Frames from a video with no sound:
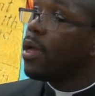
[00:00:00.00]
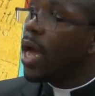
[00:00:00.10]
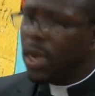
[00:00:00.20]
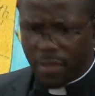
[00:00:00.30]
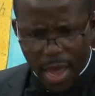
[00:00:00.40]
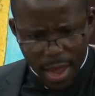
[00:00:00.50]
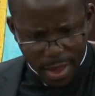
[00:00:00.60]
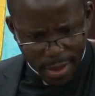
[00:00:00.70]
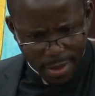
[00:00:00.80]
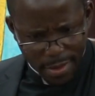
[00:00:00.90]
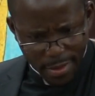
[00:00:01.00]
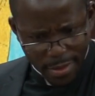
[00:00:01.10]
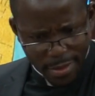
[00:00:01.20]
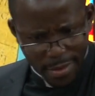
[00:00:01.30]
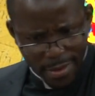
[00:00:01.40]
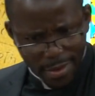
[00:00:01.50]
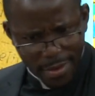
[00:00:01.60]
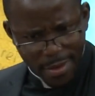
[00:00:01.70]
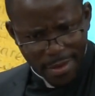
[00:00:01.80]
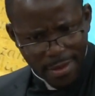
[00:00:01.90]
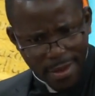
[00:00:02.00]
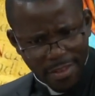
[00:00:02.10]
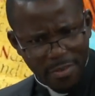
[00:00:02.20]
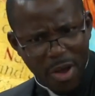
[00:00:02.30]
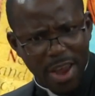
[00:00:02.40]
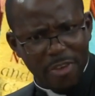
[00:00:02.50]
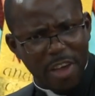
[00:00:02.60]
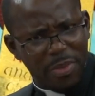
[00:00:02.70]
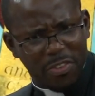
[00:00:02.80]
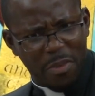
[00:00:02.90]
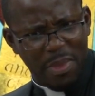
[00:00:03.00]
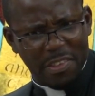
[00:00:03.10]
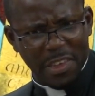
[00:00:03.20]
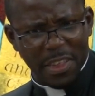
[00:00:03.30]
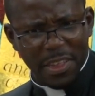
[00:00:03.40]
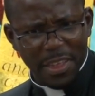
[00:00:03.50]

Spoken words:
And they say, hey, Auntie Mona, you have been so missing.